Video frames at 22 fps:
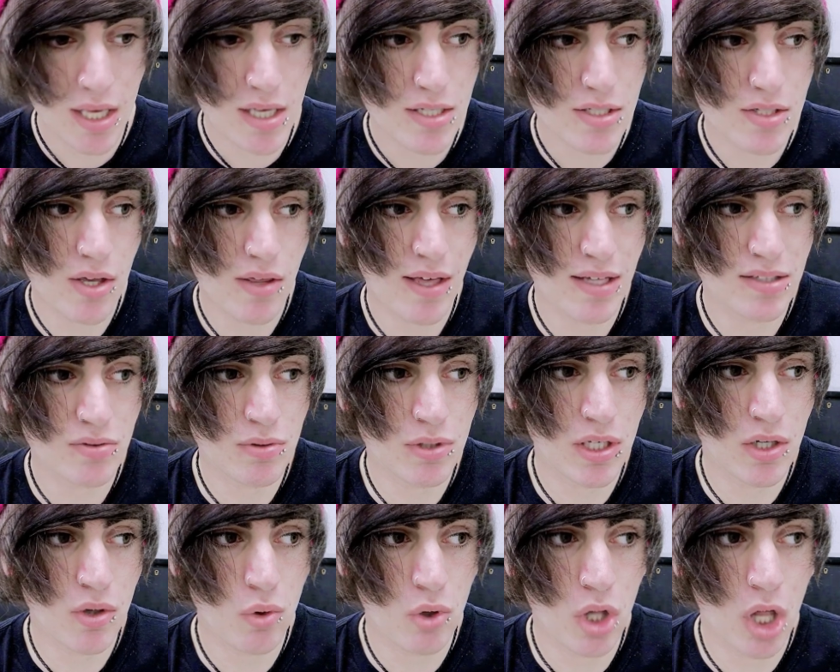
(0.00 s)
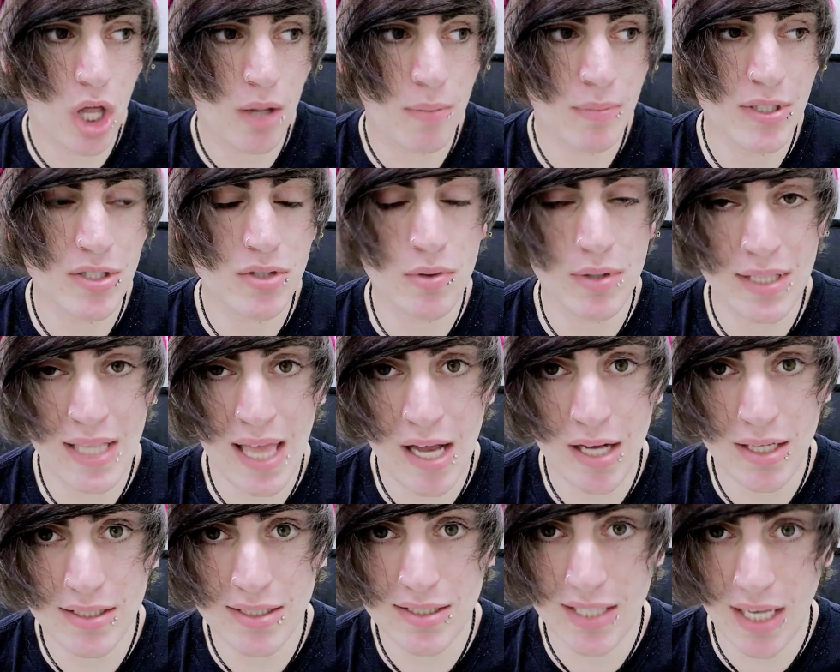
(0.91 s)
So that's really cool. I'll be doing that
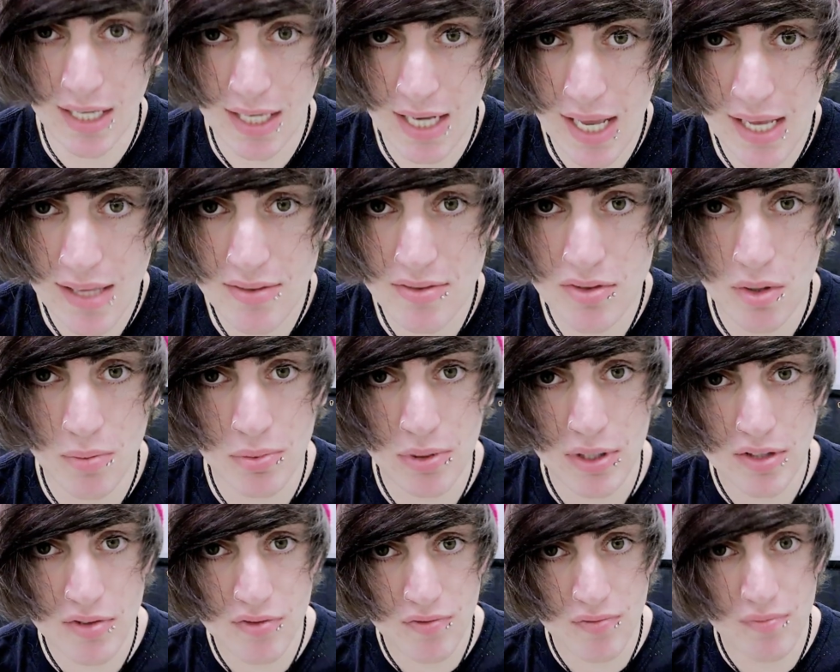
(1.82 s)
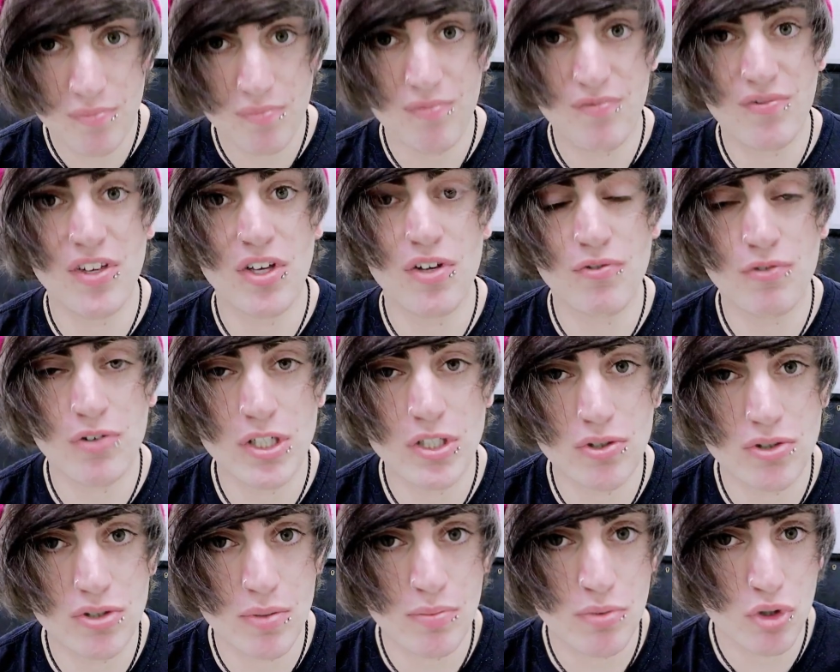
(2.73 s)
on Sundays, so please feel free
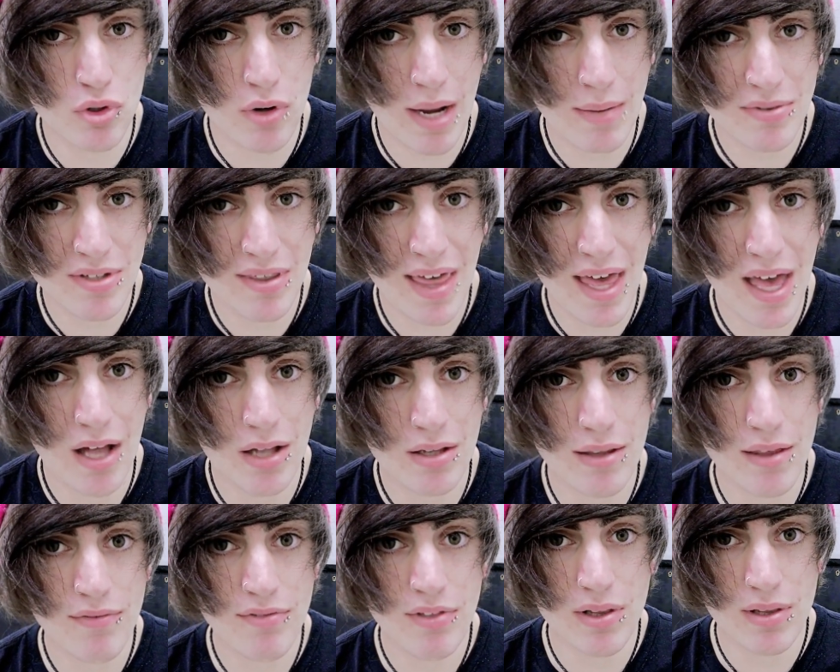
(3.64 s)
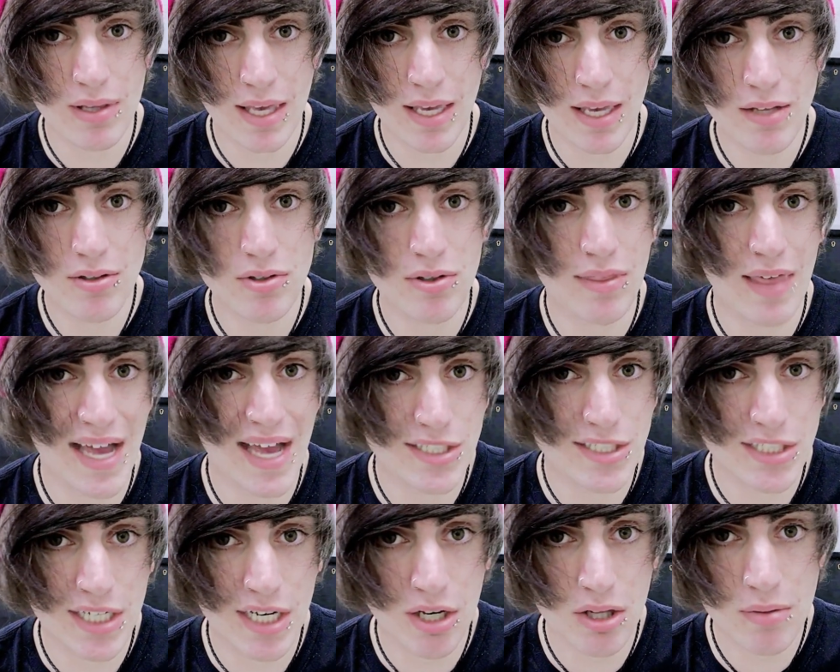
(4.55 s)
to subscribe to that. I'll leave the link to that
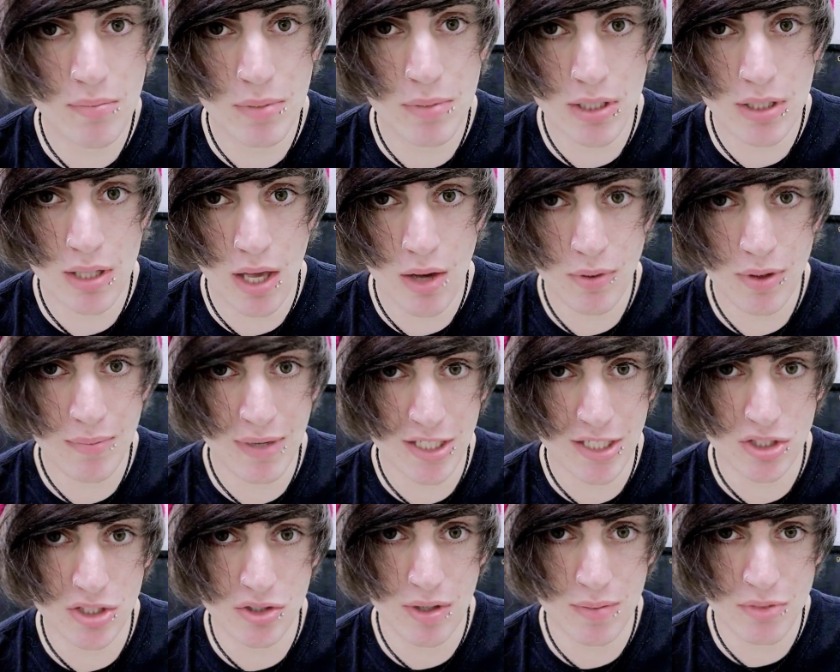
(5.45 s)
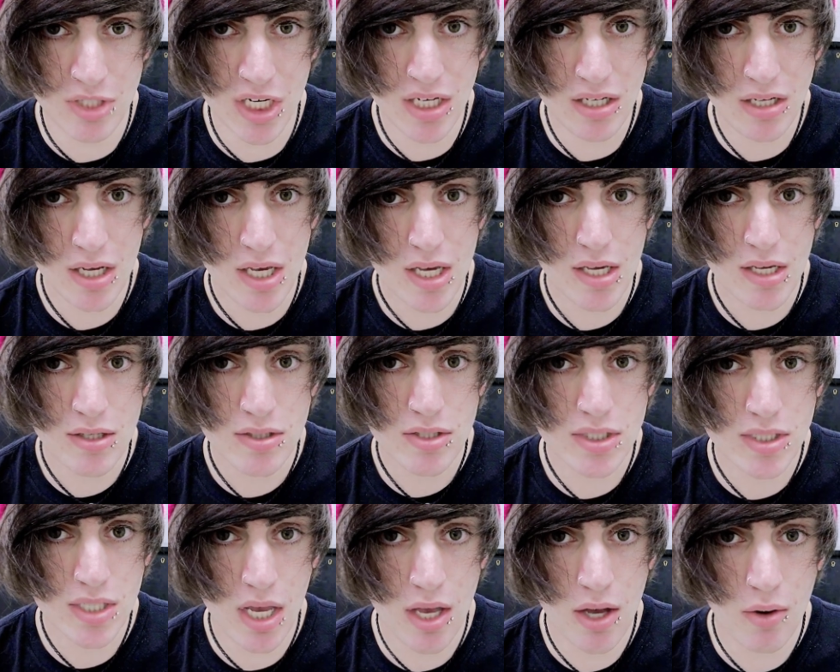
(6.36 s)
channel below in my description.
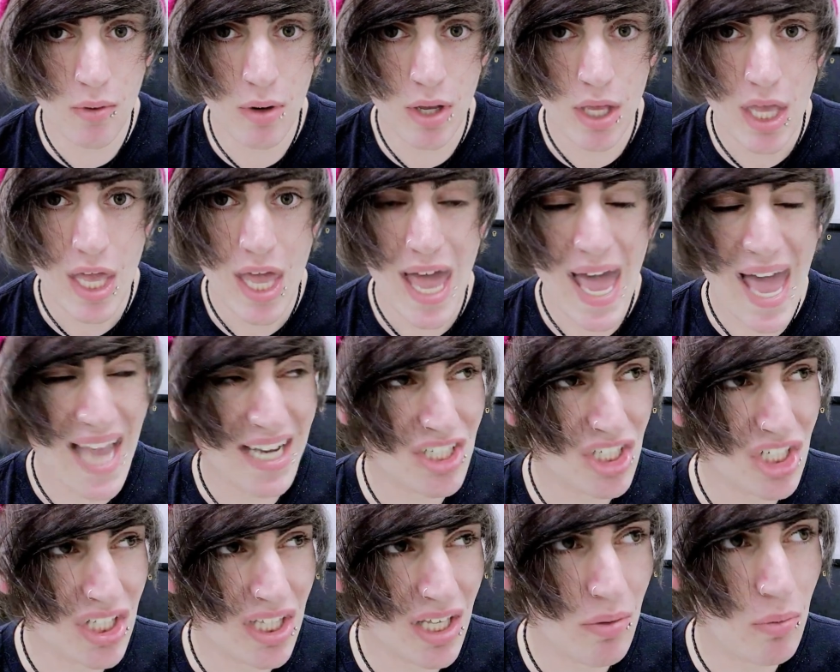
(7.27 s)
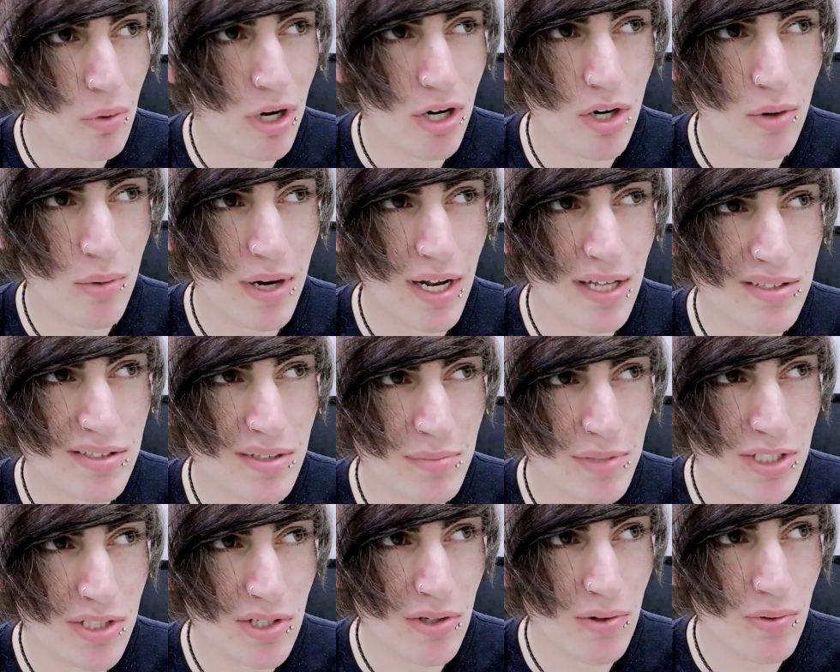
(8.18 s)
So actually, wanna know what else I'm
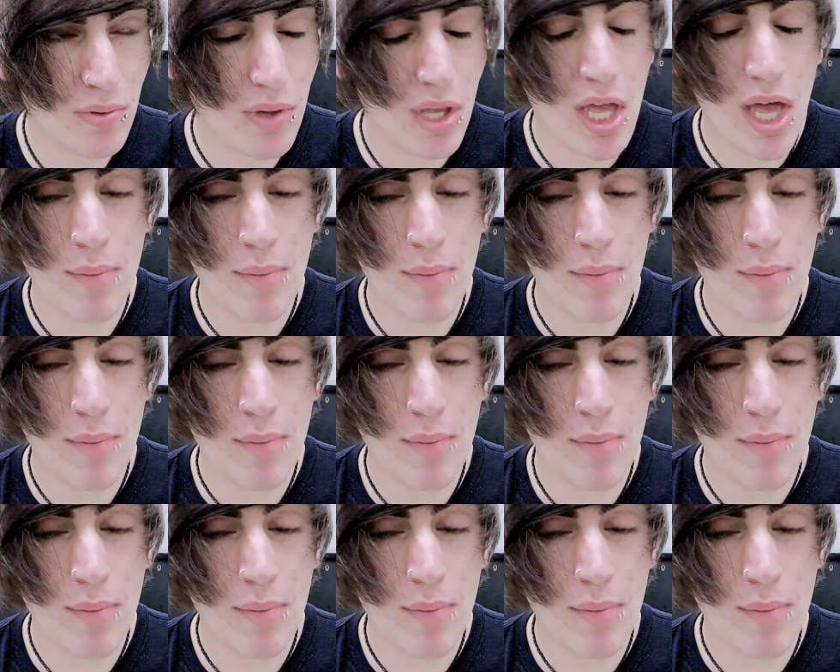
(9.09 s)
gonna do?